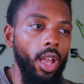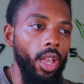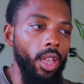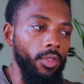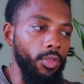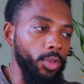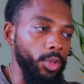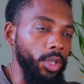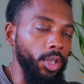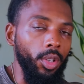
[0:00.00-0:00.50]

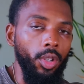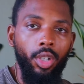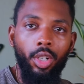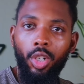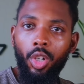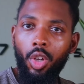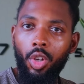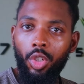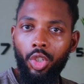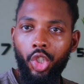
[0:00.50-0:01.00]
if you get on a
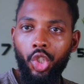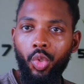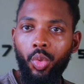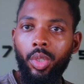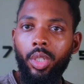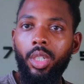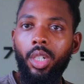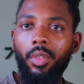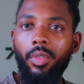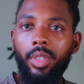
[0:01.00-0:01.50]
long
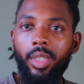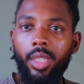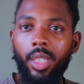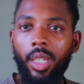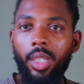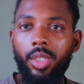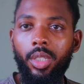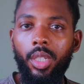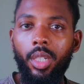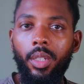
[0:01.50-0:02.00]
streak of
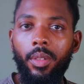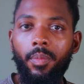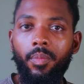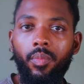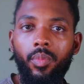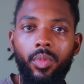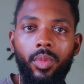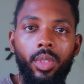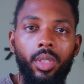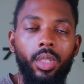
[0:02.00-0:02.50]
retention,
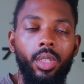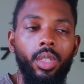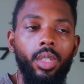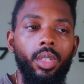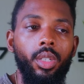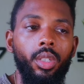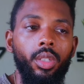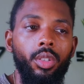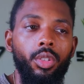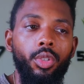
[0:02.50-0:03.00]

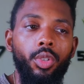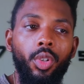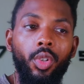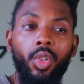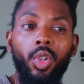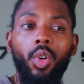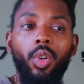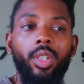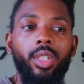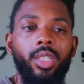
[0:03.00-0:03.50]
you'll
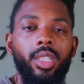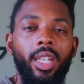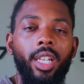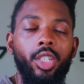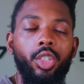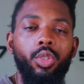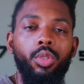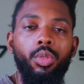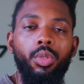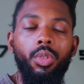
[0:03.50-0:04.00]
notice
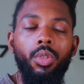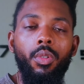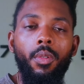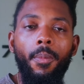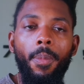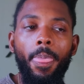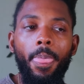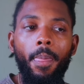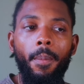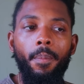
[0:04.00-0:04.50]
that your
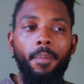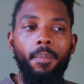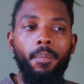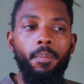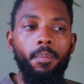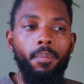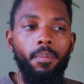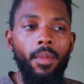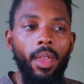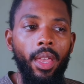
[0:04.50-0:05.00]

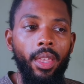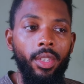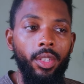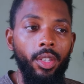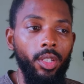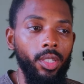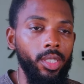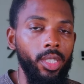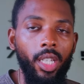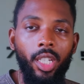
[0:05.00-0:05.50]

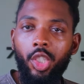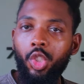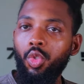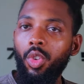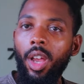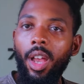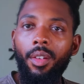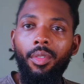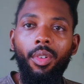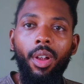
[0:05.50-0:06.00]
sex
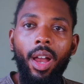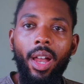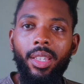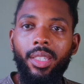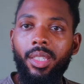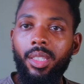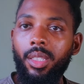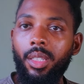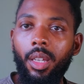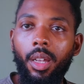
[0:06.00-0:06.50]
drive
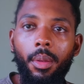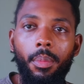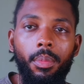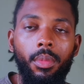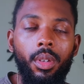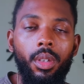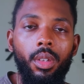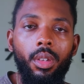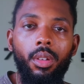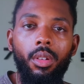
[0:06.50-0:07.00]
rises up
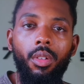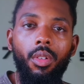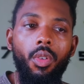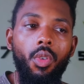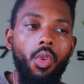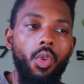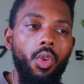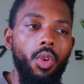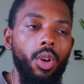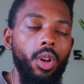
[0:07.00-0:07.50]

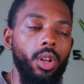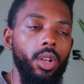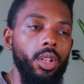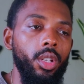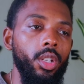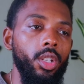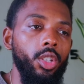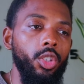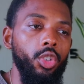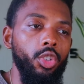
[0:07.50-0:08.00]
or
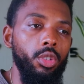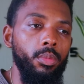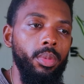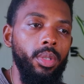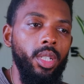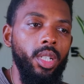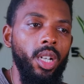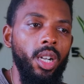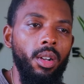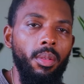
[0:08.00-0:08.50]
you
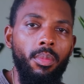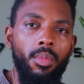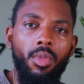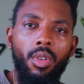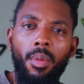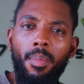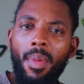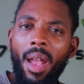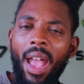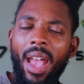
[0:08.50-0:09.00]
become
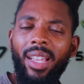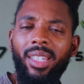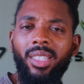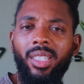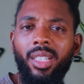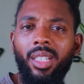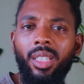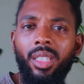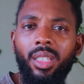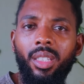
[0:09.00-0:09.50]
more
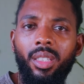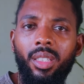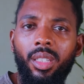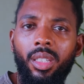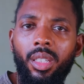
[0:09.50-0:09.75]
masculine.